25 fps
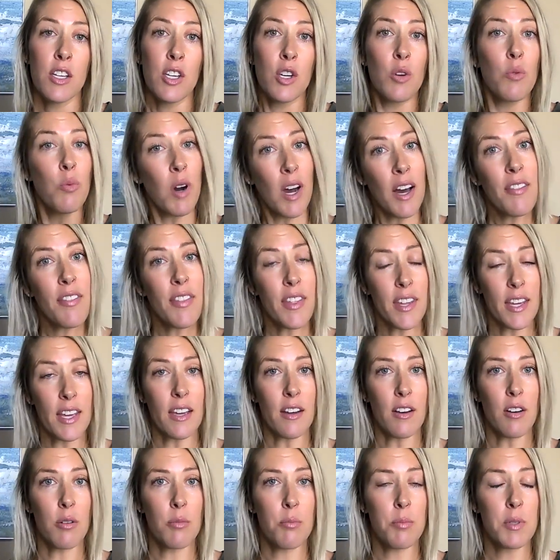you want the
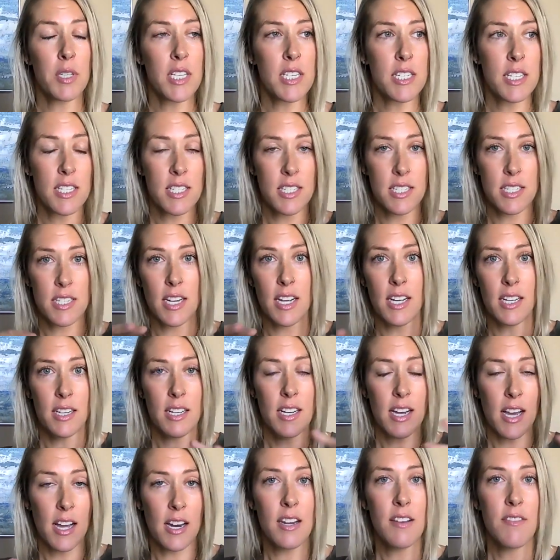guilt because it,
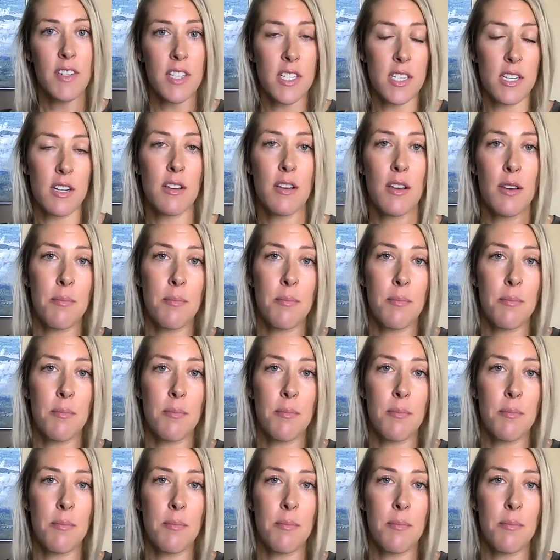it kind of is a,